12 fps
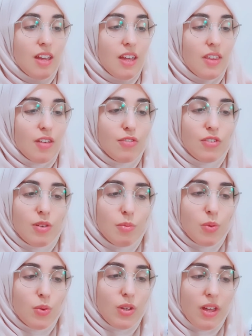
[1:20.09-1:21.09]
They feel
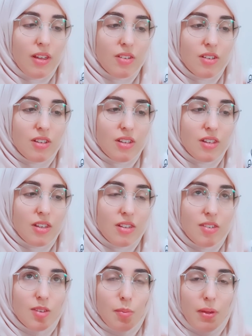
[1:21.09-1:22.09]
more like
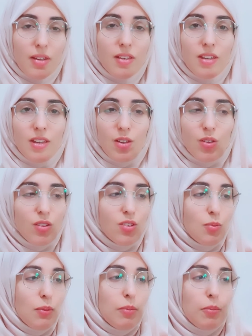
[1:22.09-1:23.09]
cement, you know, the
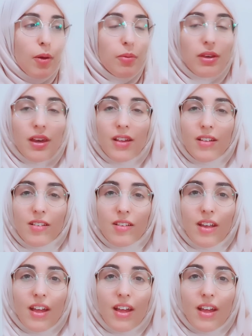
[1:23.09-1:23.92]
cement pumpkins.